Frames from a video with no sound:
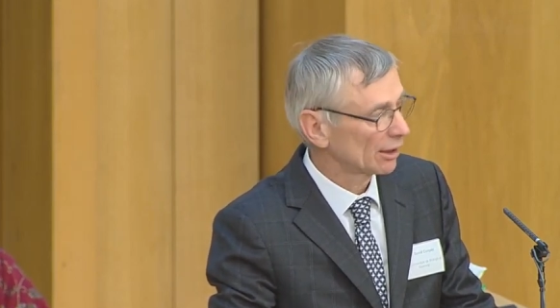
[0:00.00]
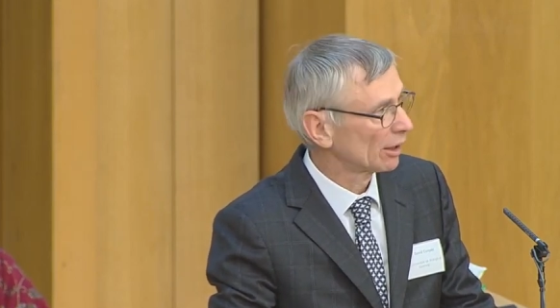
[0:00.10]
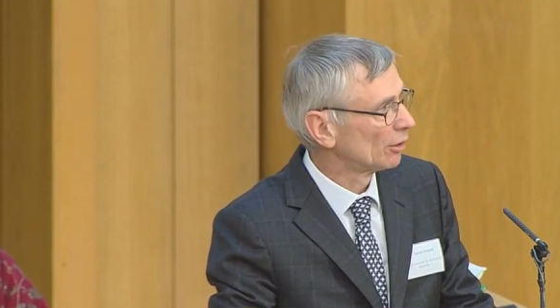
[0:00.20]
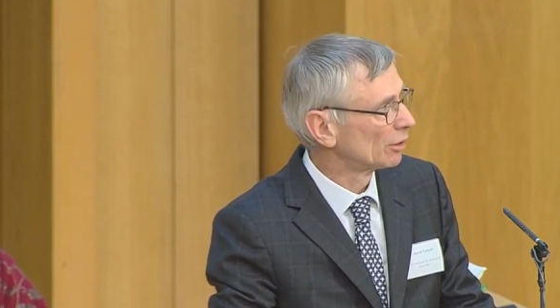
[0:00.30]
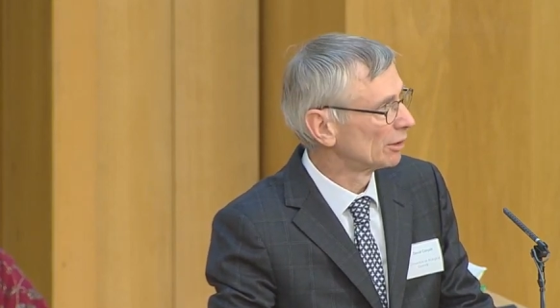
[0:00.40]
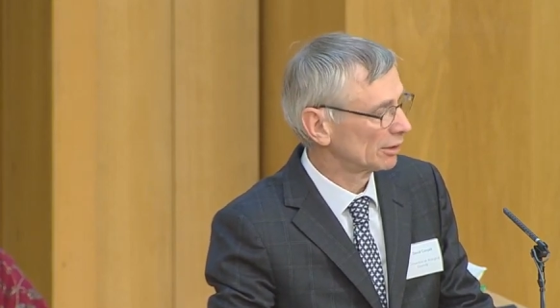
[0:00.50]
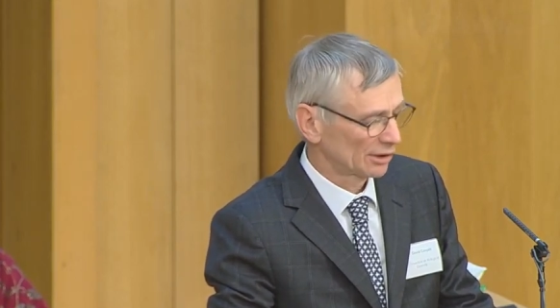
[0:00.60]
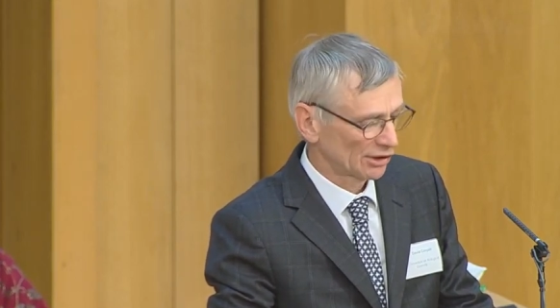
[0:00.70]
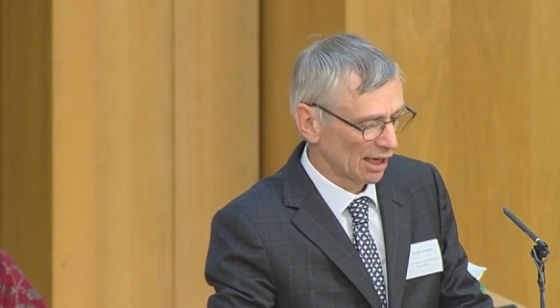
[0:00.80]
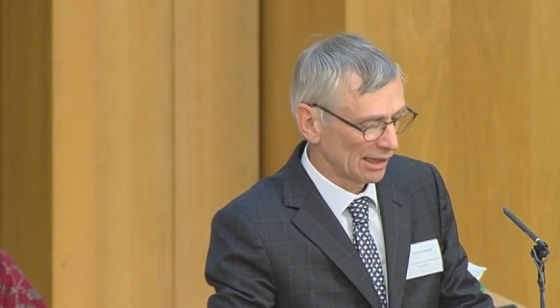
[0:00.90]

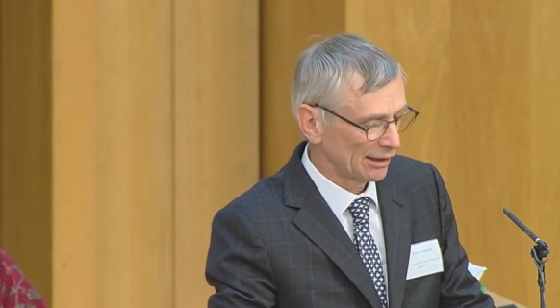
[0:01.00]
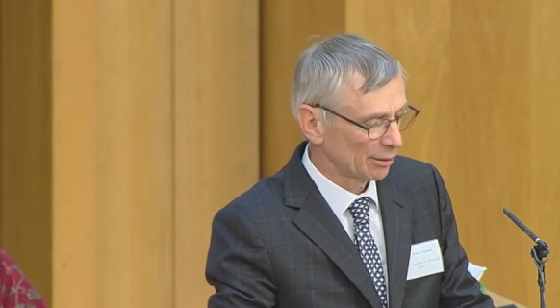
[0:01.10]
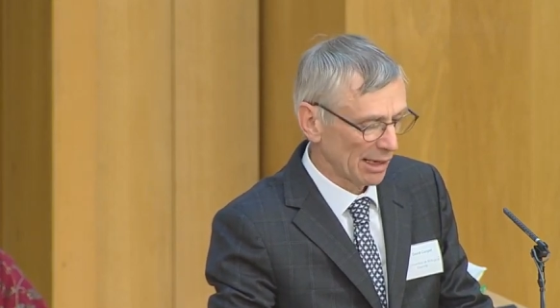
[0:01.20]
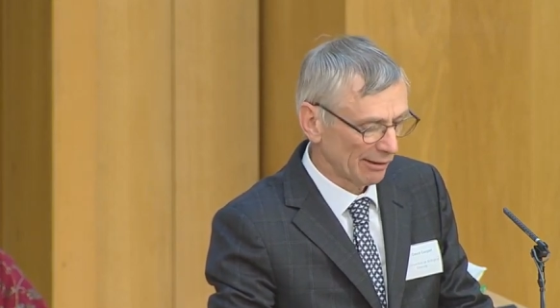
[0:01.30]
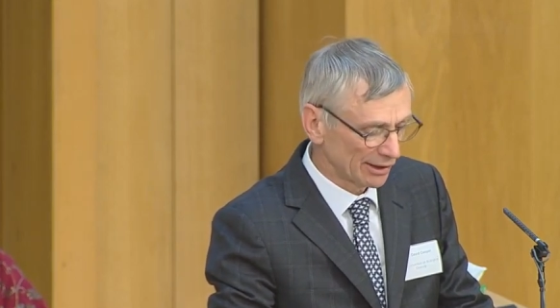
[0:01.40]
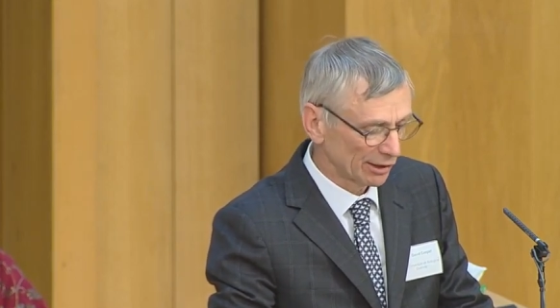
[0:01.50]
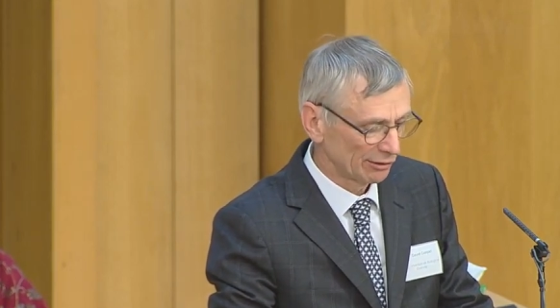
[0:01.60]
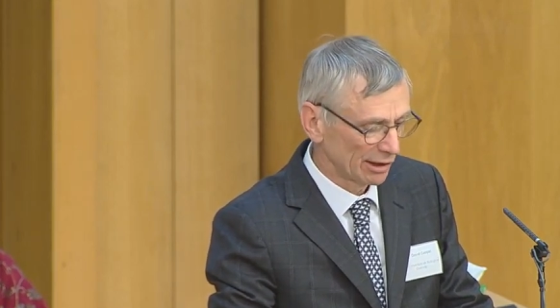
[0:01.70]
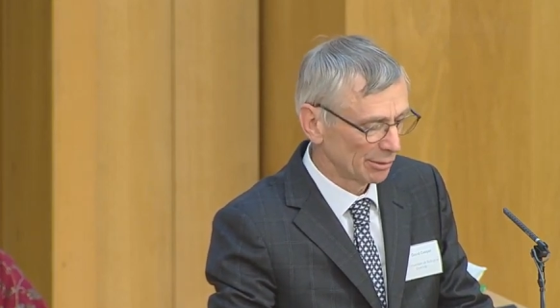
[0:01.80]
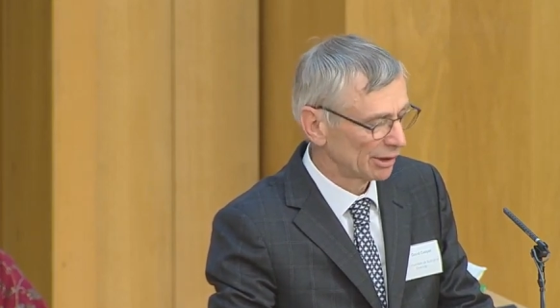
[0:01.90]
alongside the Paris
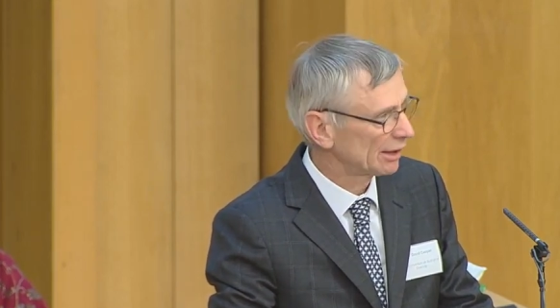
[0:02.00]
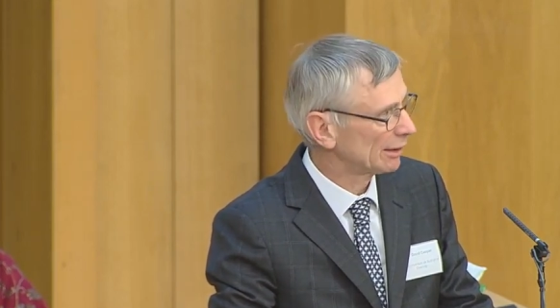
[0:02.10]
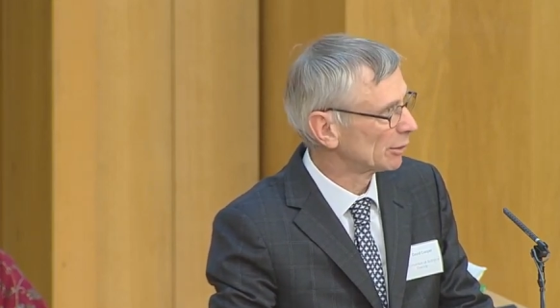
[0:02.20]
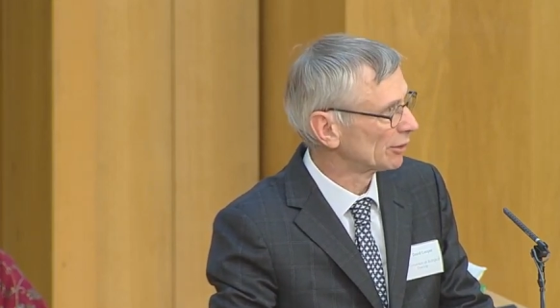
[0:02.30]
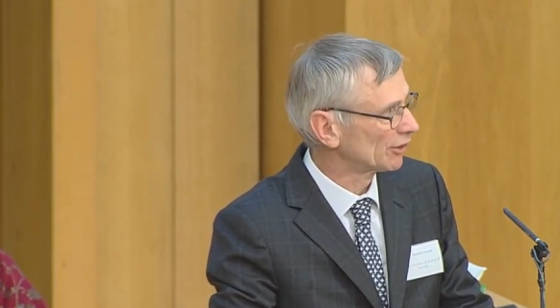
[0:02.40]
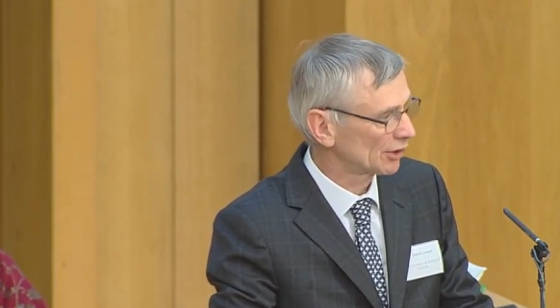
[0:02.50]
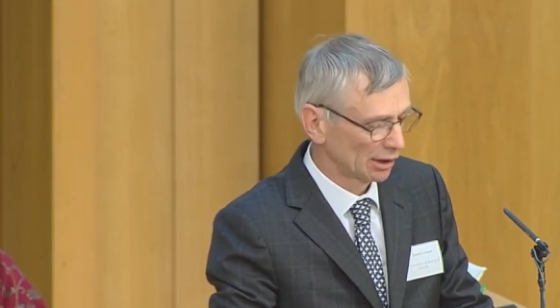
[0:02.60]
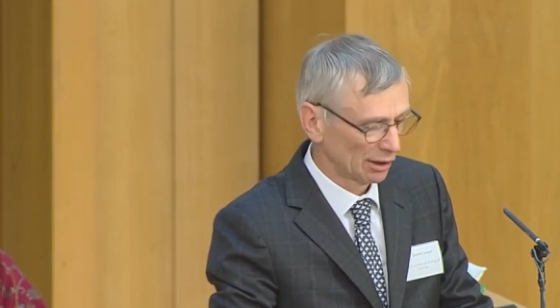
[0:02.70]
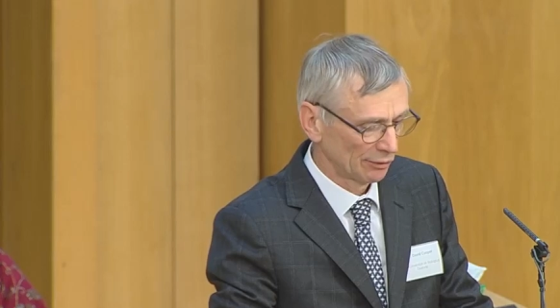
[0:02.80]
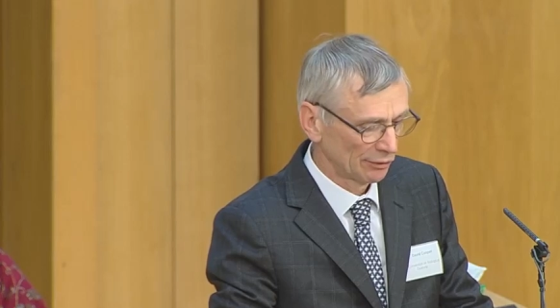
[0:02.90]
Agreement, it will
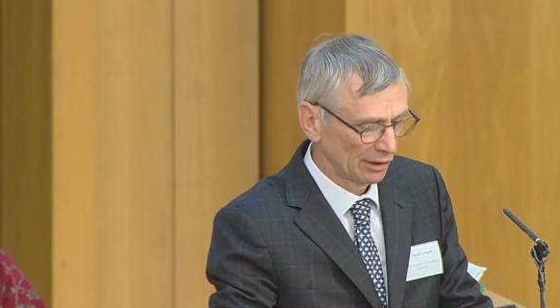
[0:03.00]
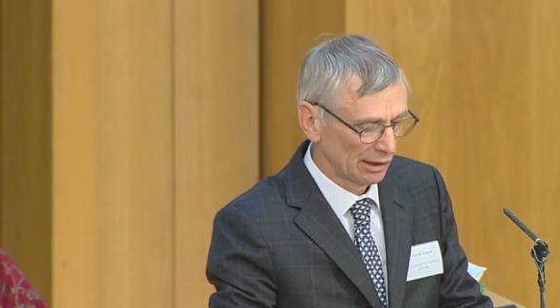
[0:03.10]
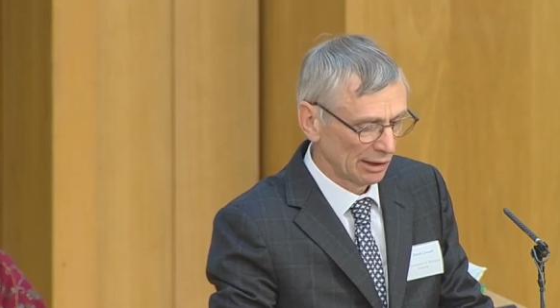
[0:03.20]
serve